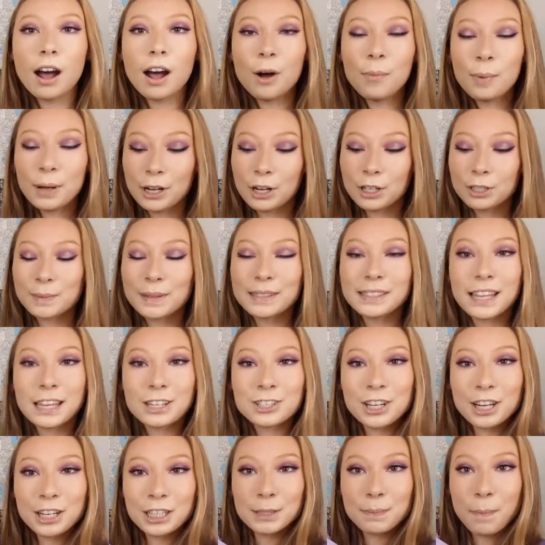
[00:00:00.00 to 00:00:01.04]
Oh my gosh, my
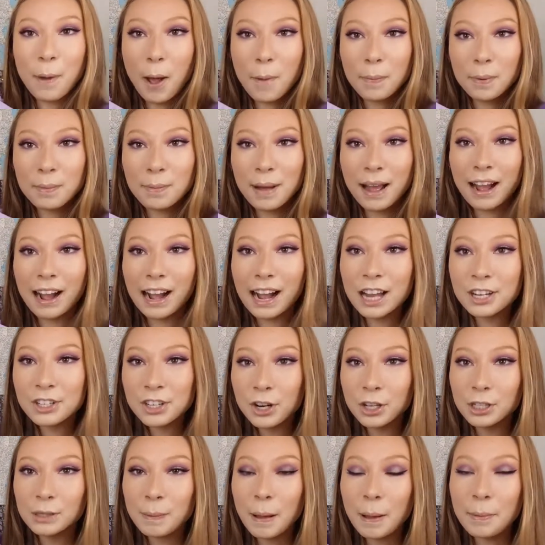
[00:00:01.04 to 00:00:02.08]
stationery is purple, my
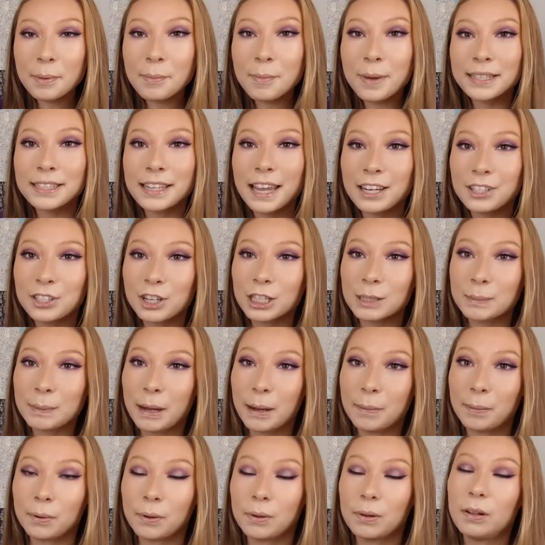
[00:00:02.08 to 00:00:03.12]
eyeshadow is purple, my t-shirt's
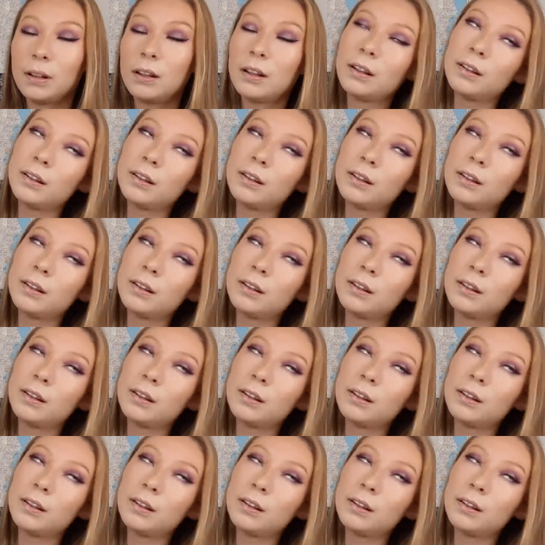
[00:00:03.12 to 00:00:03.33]
purple.